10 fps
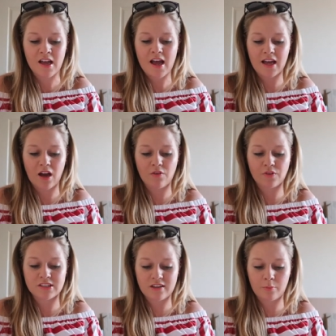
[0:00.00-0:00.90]
account
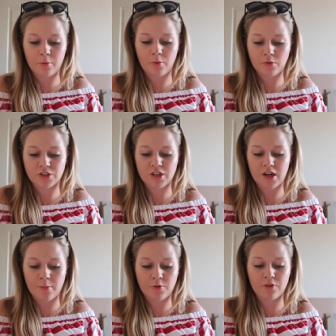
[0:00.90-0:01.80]
for a disproportionate
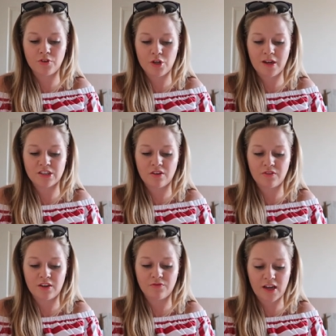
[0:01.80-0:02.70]
number of new HIV
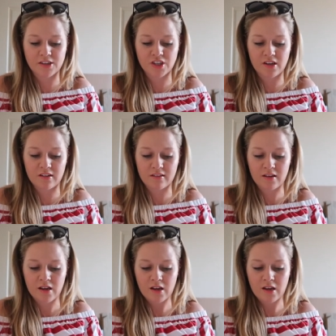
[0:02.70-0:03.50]
infections.